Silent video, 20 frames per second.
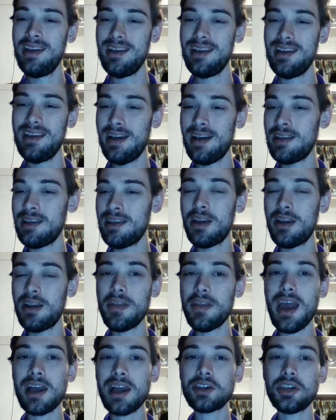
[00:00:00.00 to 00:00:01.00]

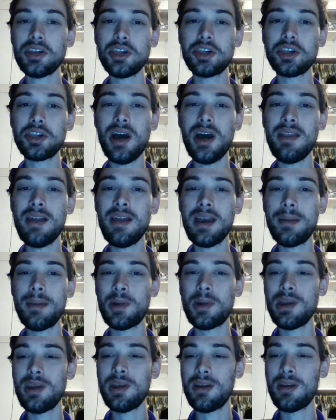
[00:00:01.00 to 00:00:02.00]
they actually shot like a
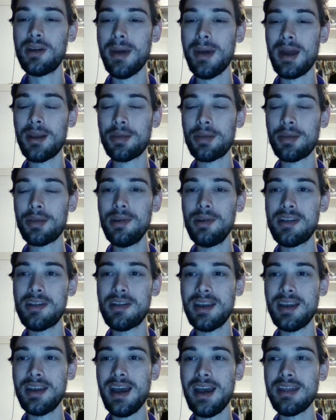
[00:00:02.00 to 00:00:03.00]
pretty good amount of threes
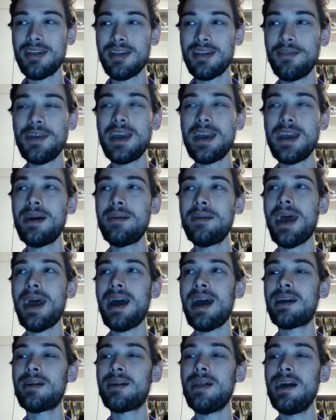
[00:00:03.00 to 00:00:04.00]
tonight. they come
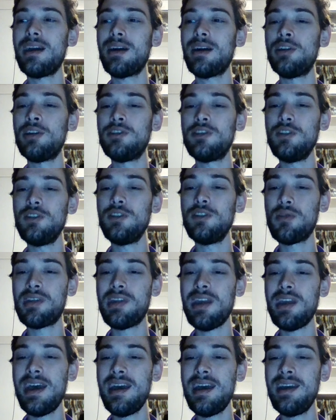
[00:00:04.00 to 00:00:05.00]
back like on
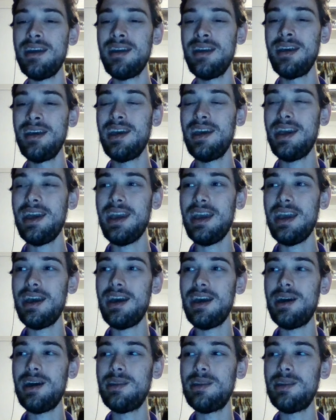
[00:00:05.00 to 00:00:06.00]
Tuesday
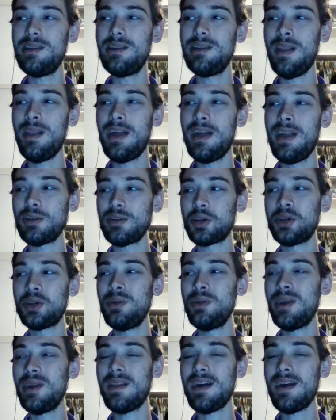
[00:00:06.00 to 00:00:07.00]
and like they're
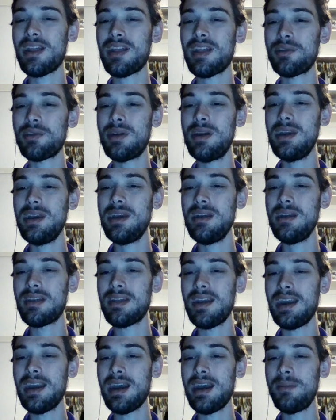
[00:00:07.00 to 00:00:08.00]
shooting less threes,
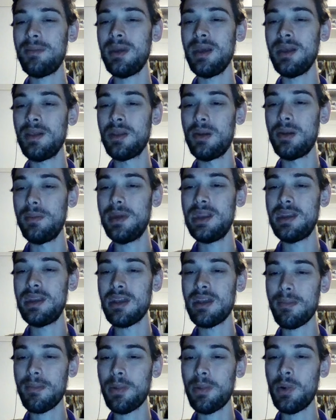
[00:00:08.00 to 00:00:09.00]
like I'd be a little bit
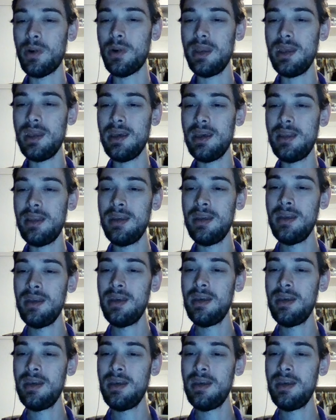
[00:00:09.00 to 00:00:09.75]
disappointed.